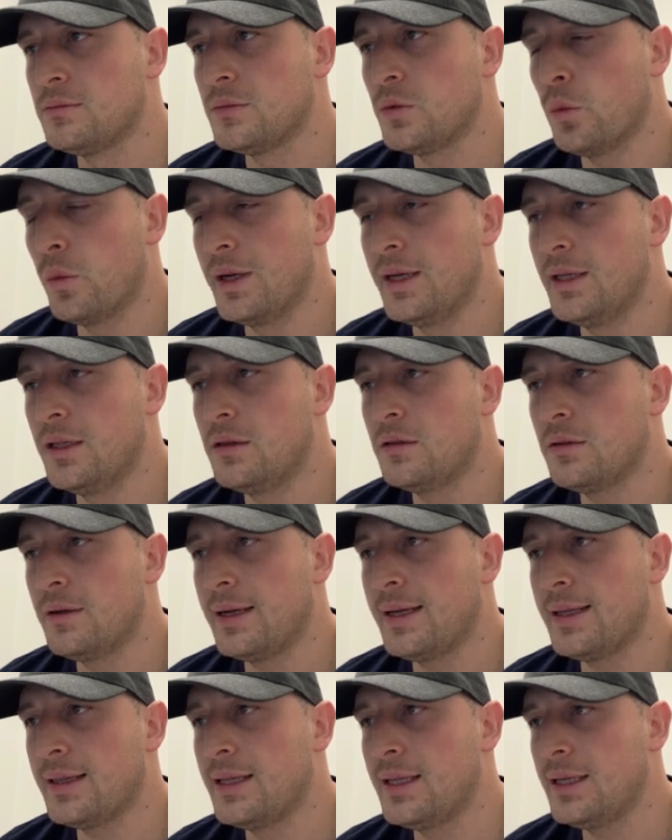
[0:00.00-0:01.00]
We need to
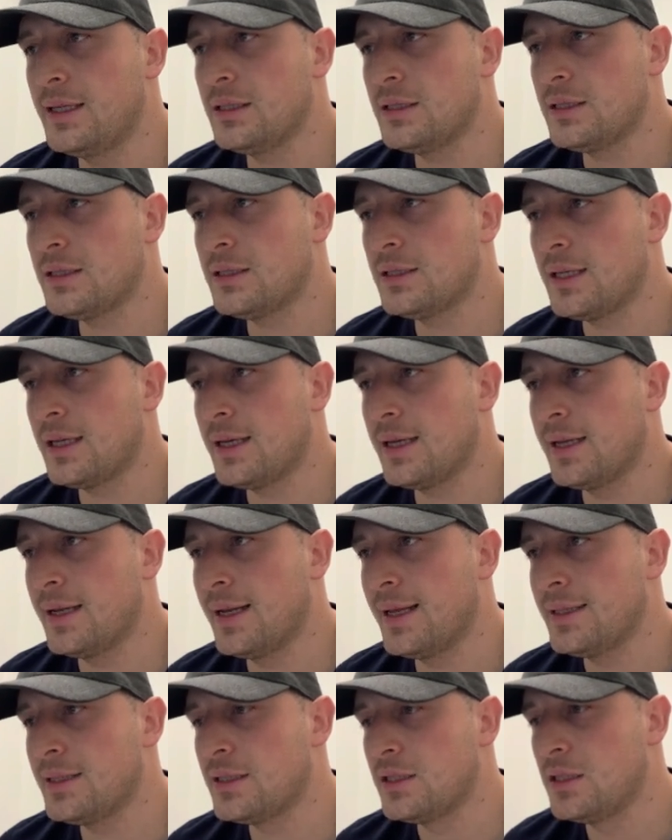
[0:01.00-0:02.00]
add this, and
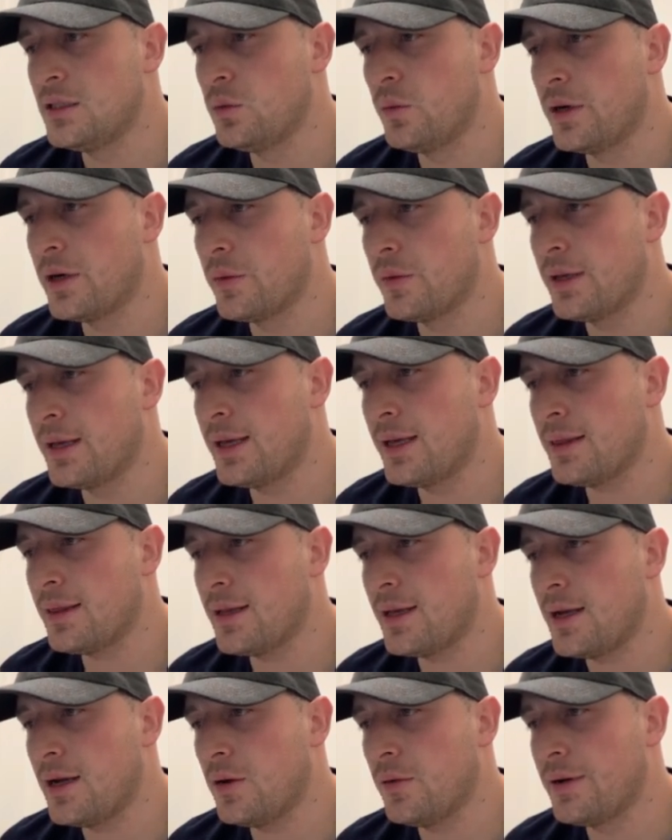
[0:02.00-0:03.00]
let's see where we at
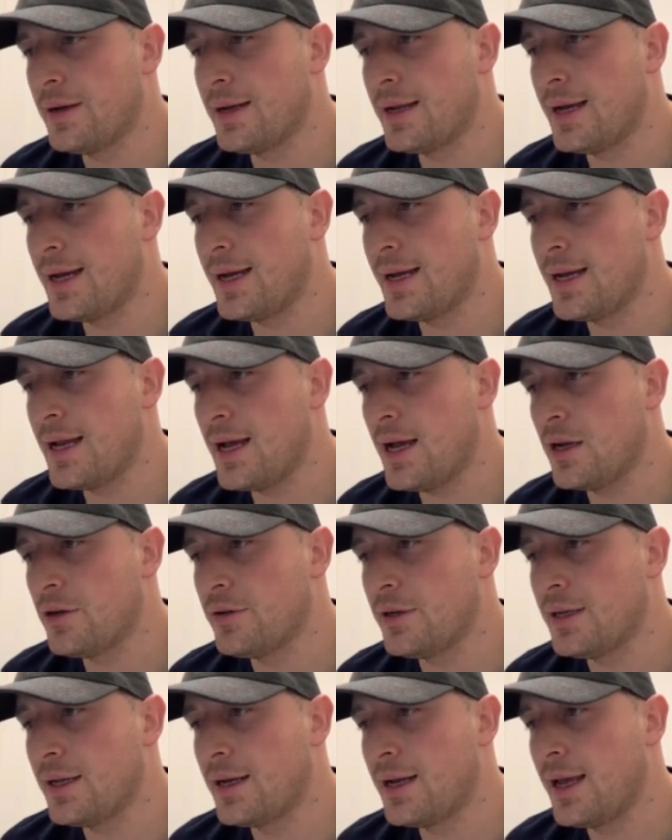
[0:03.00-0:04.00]
now.
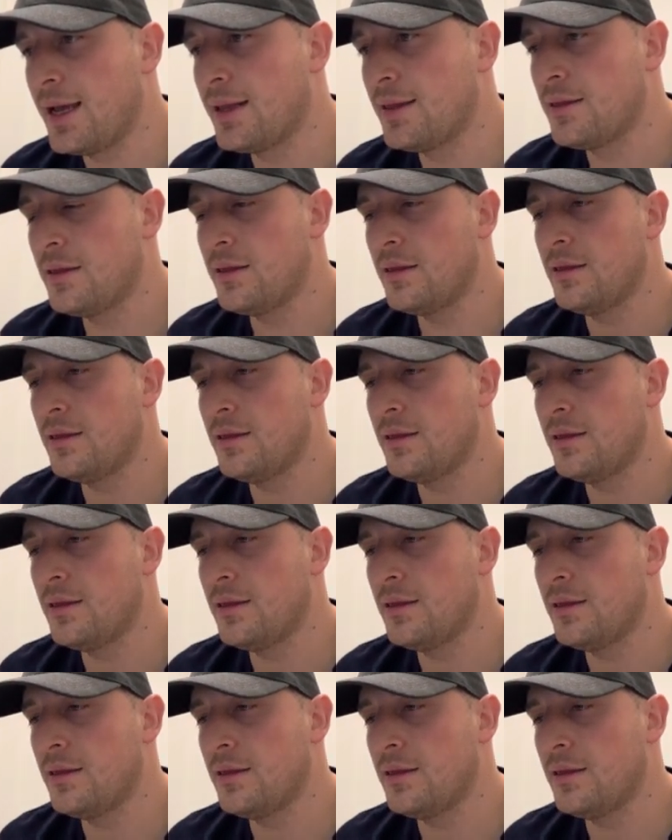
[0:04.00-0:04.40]
$908.